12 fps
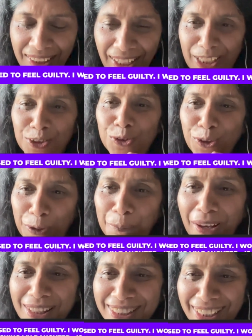I used to keep
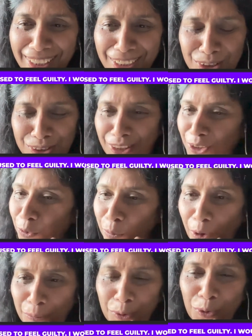asking her. She said, "No,
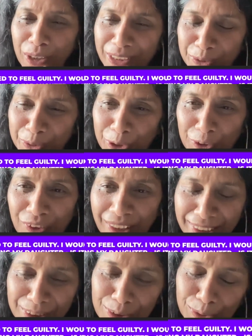mom, go and do your
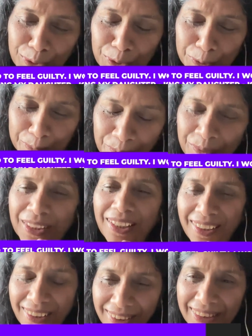thing." So
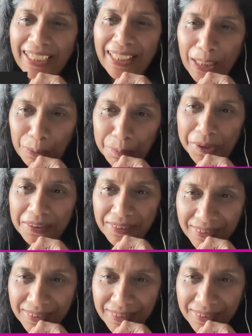that helped.